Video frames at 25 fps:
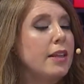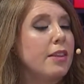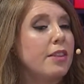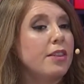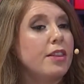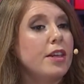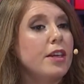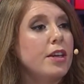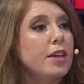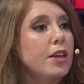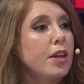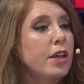
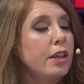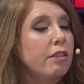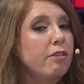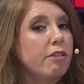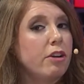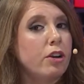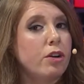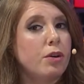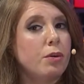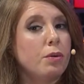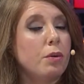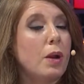Thinking
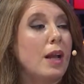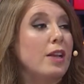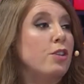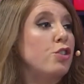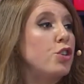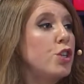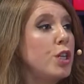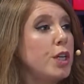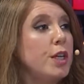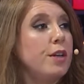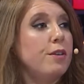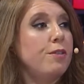through
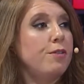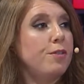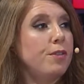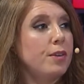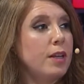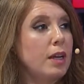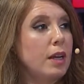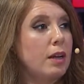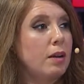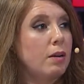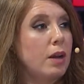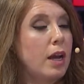
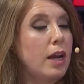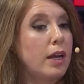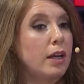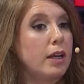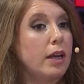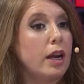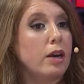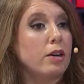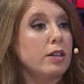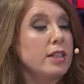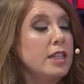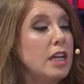
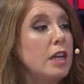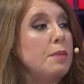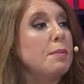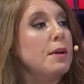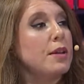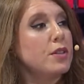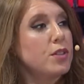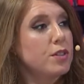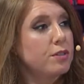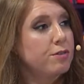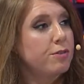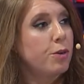our team
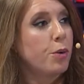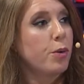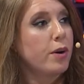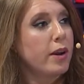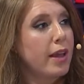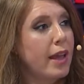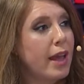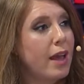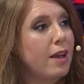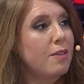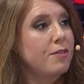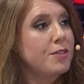has a
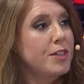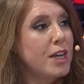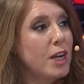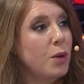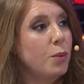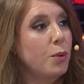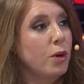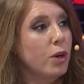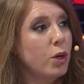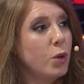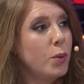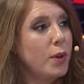4.5-day
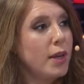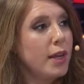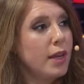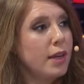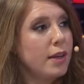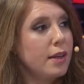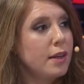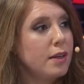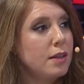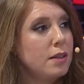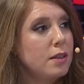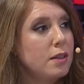work
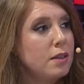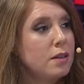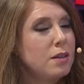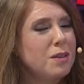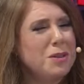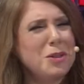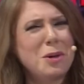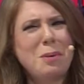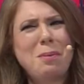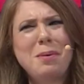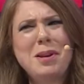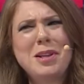week.
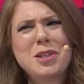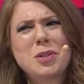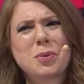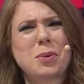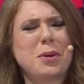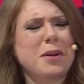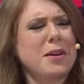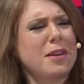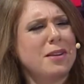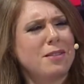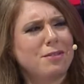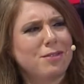Nobody's
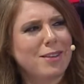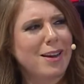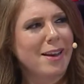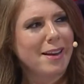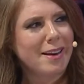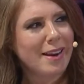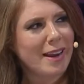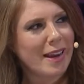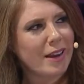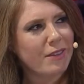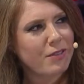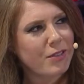working
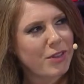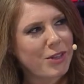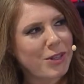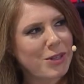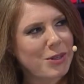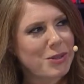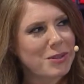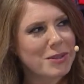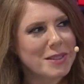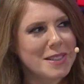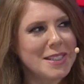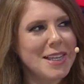Friday
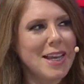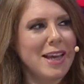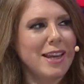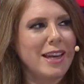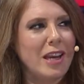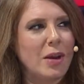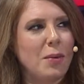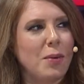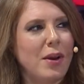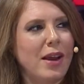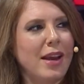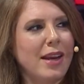afternoons
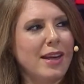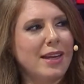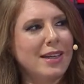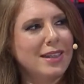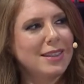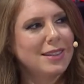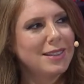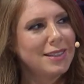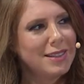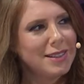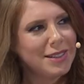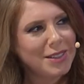anyway.
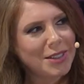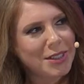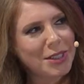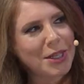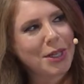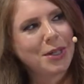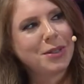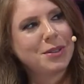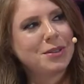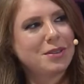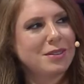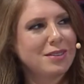
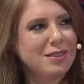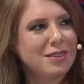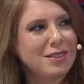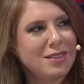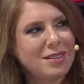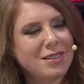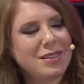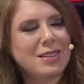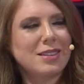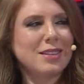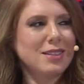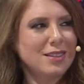So
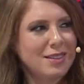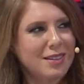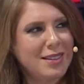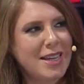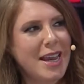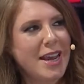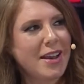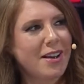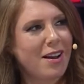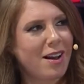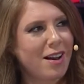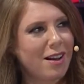just
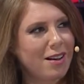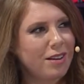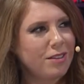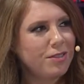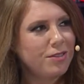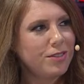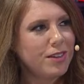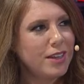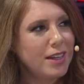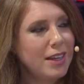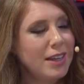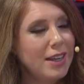take
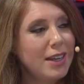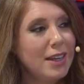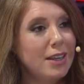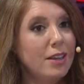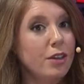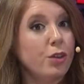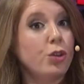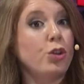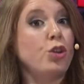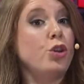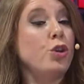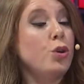off,
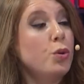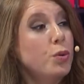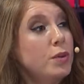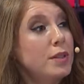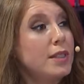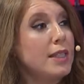use